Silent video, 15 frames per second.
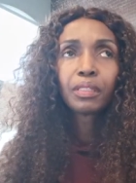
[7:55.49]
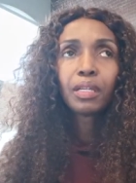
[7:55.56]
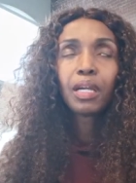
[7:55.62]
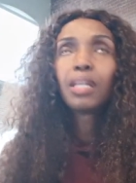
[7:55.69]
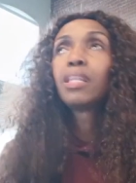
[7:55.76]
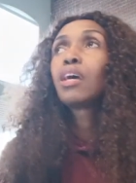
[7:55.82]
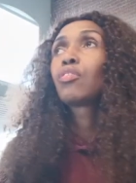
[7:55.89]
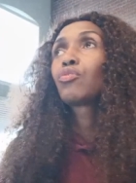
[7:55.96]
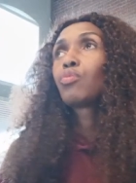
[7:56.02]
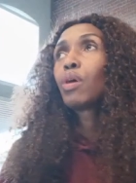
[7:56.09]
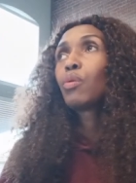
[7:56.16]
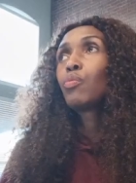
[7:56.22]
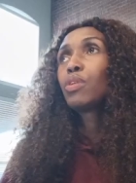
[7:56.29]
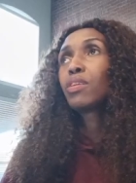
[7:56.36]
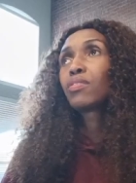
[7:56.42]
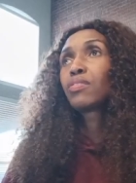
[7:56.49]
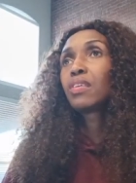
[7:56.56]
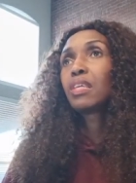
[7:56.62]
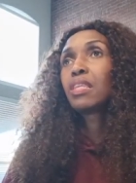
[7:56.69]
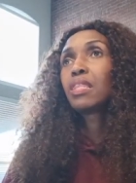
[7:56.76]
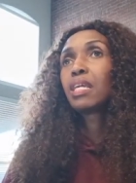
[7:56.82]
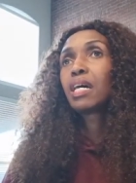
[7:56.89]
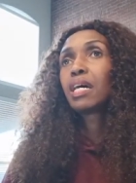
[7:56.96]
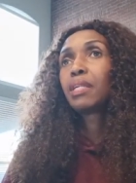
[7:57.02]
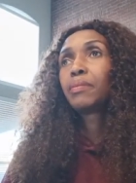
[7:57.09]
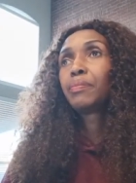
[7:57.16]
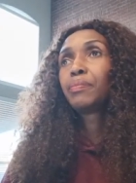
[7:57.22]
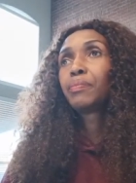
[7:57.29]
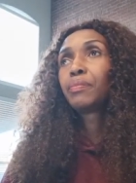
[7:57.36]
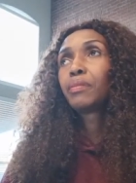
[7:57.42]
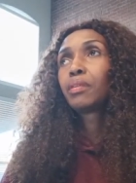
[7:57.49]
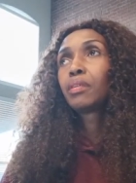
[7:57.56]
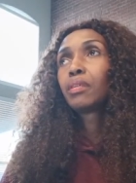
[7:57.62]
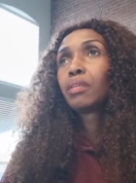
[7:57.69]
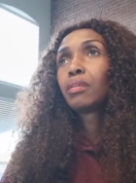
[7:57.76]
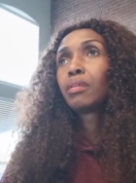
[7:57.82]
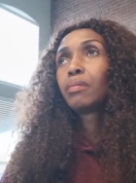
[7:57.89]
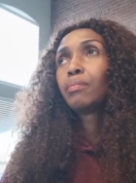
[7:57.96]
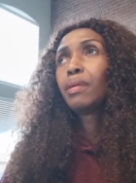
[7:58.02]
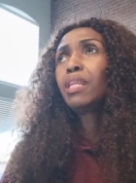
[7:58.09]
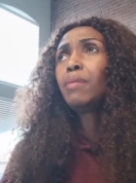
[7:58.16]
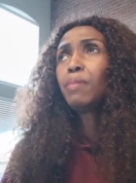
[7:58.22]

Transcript: And that's why we are seeing that many